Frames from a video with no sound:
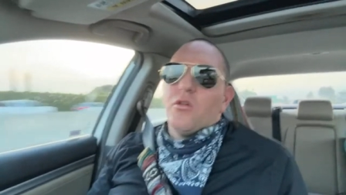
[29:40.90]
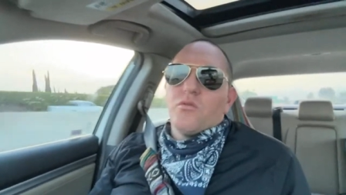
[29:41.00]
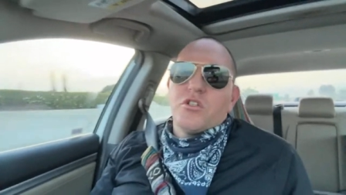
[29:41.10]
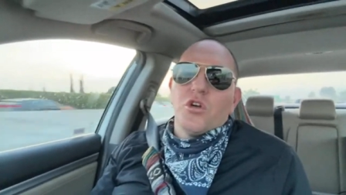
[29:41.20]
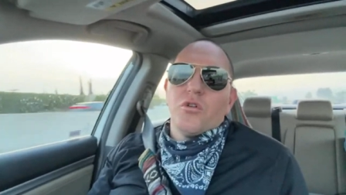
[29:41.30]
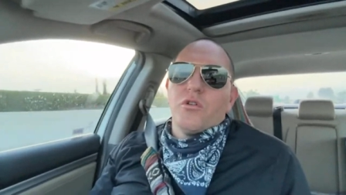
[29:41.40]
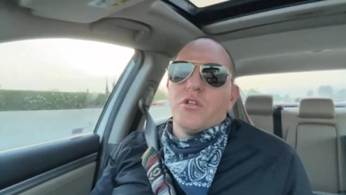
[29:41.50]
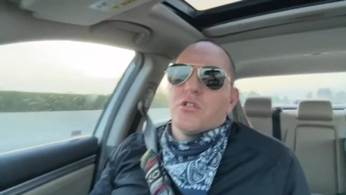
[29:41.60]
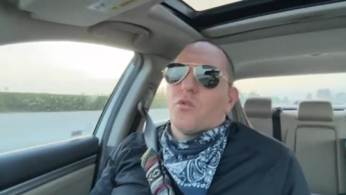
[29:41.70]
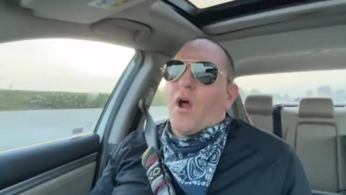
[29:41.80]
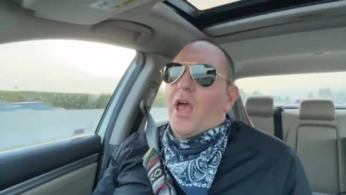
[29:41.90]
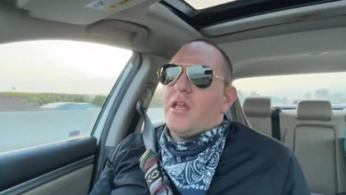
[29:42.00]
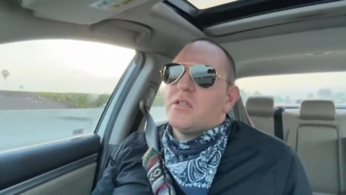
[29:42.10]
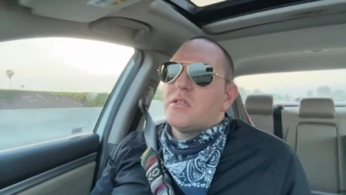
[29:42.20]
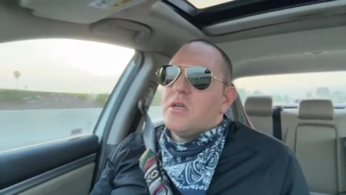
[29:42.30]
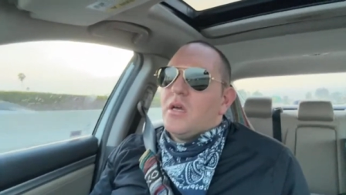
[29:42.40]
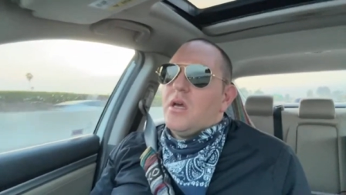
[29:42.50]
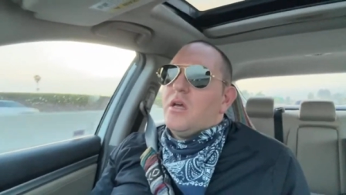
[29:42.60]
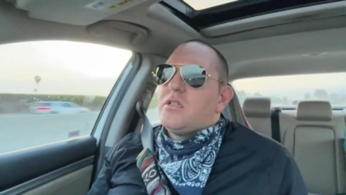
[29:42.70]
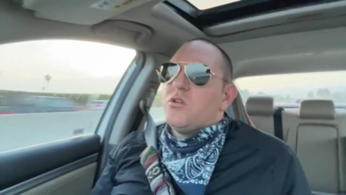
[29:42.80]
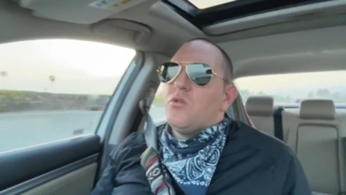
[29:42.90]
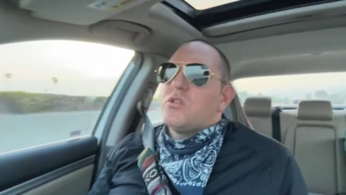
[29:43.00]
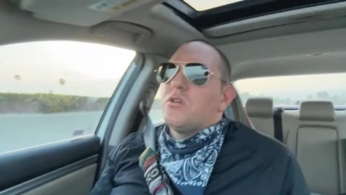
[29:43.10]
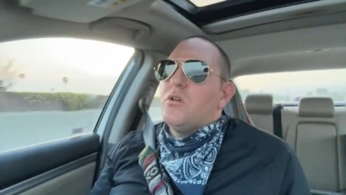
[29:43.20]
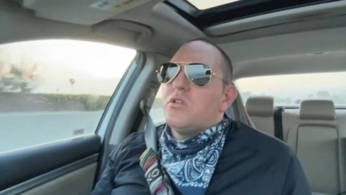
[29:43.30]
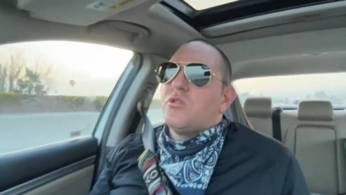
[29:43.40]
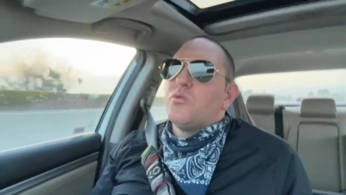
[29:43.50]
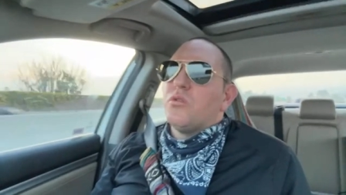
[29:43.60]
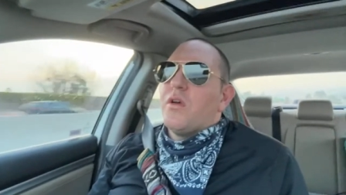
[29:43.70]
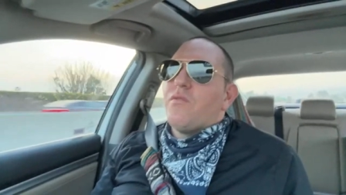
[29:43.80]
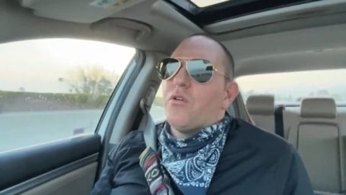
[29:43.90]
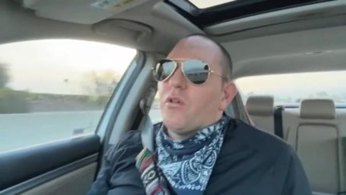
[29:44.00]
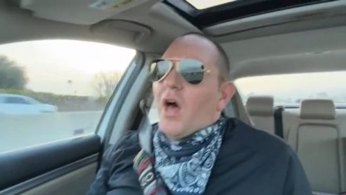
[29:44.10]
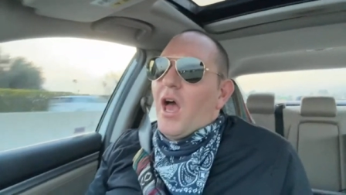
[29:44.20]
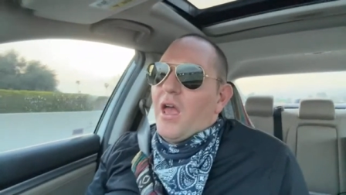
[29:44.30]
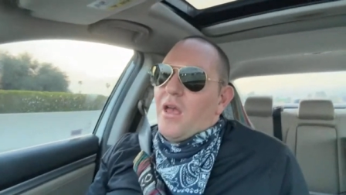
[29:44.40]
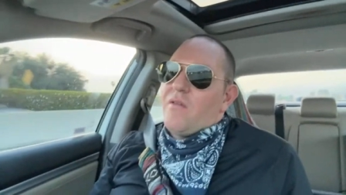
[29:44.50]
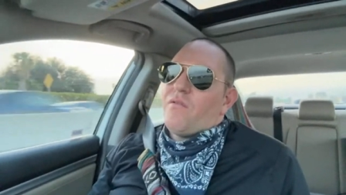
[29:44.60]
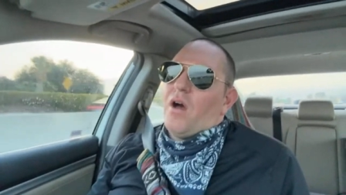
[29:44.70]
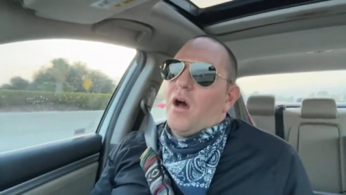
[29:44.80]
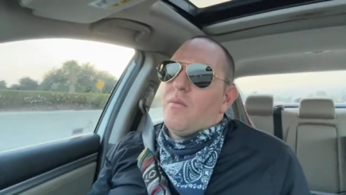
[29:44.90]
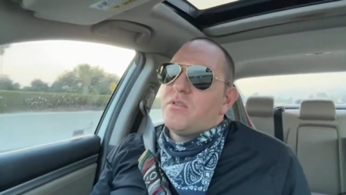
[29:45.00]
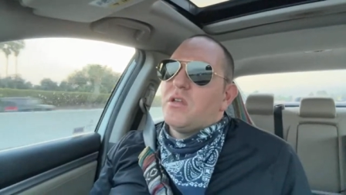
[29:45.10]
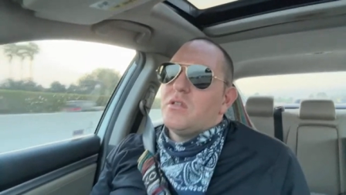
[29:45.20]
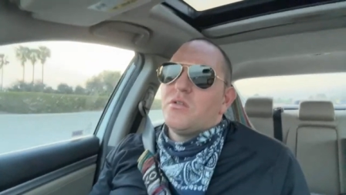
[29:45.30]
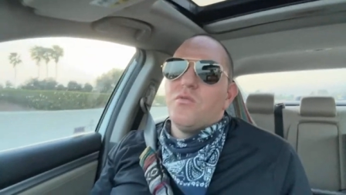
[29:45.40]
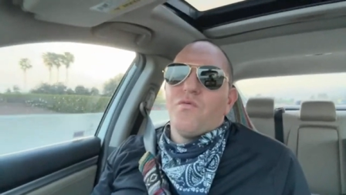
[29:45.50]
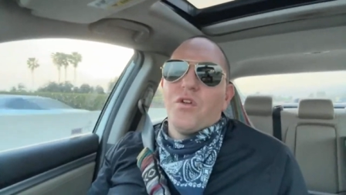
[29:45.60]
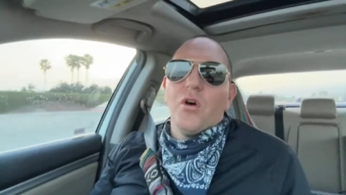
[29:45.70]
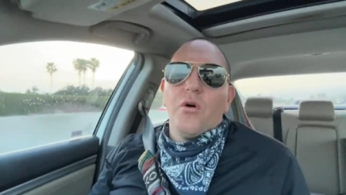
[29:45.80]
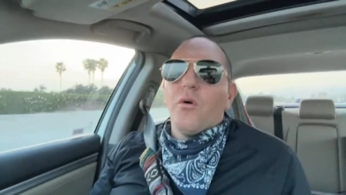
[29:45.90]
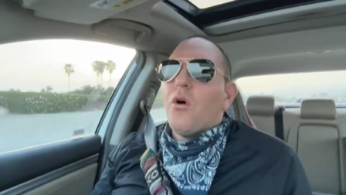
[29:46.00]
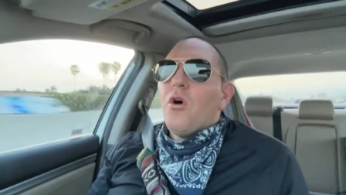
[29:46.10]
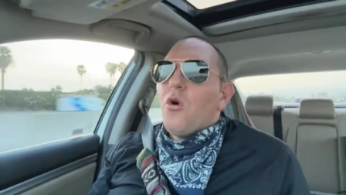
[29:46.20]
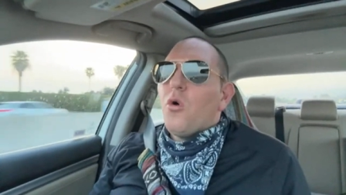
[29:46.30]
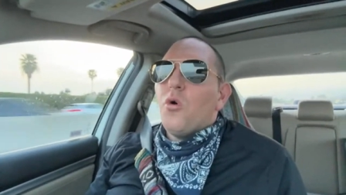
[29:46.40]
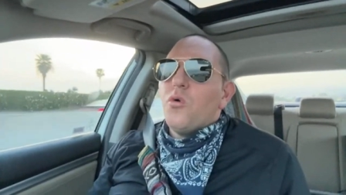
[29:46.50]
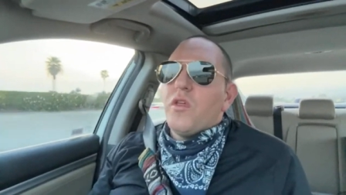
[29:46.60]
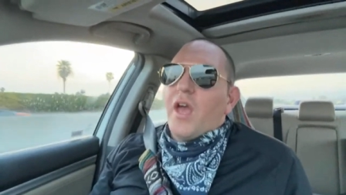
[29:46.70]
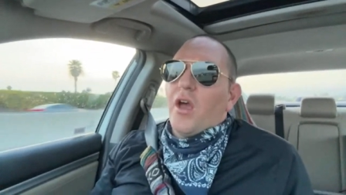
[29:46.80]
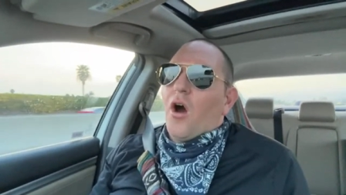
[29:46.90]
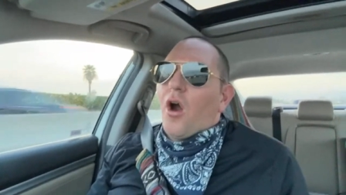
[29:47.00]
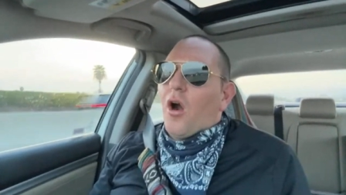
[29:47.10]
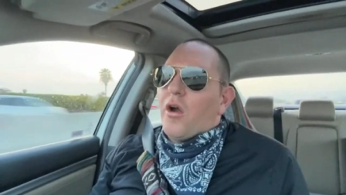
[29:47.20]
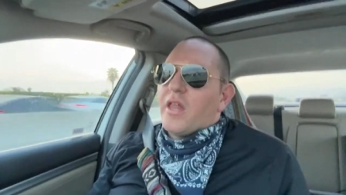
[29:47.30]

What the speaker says: children's rights to live their life, to feel who they are.